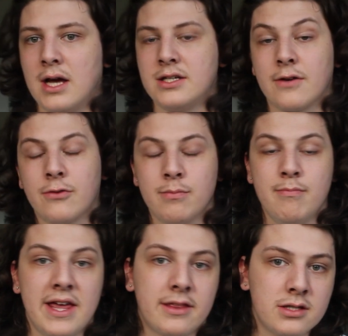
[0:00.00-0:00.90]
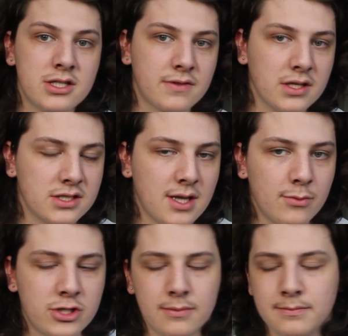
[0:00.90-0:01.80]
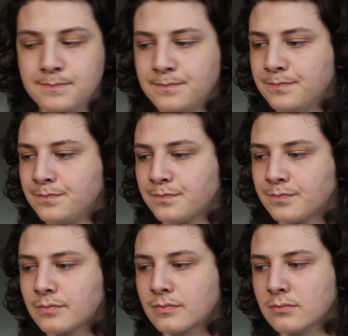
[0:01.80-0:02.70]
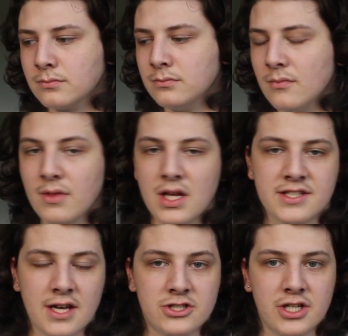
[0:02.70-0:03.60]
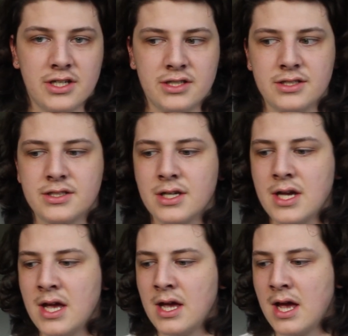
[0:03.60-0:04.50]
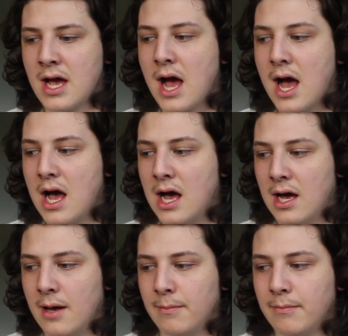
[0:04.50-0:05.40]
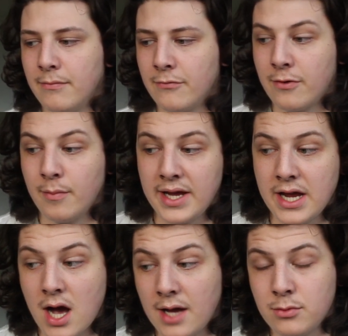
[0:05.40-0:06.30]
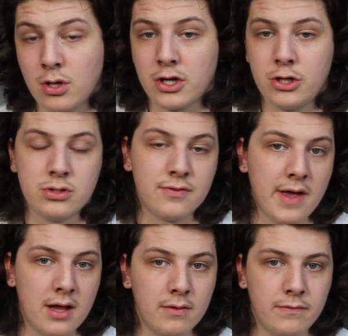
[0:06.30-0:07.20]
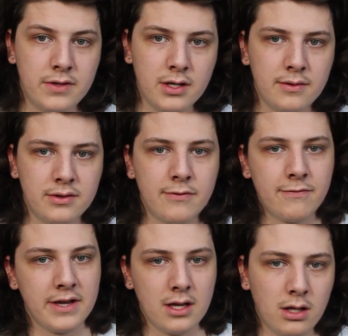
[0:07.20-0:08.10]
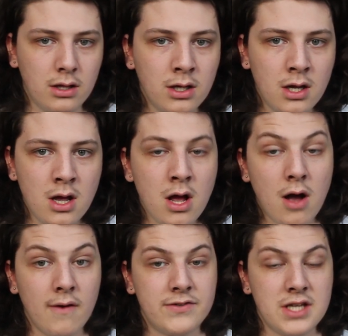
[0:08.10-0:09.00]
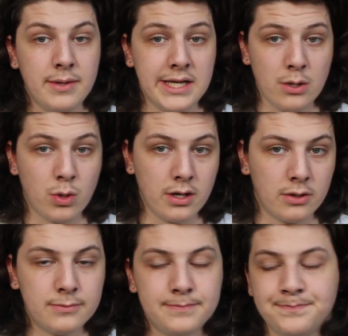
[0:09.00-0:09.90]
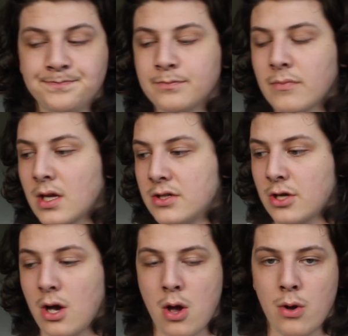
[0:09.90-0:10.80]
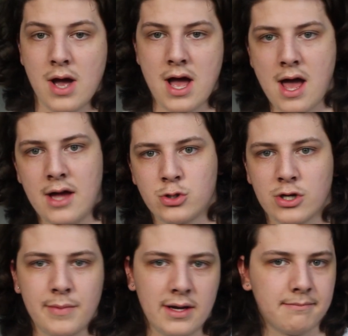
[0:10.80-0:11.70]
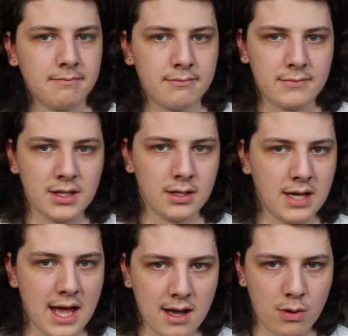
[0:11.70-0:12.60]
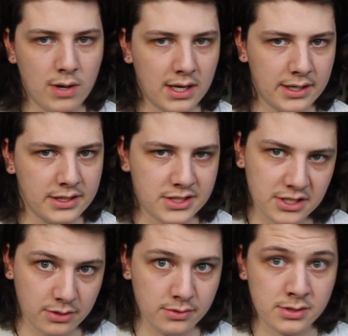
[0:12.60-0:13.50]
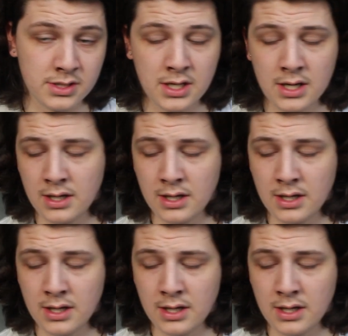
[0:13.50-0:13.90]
different methods of consumption, such as, for me, I'm not a huge fan of the feel of CBD oil. So talking about how well it is to use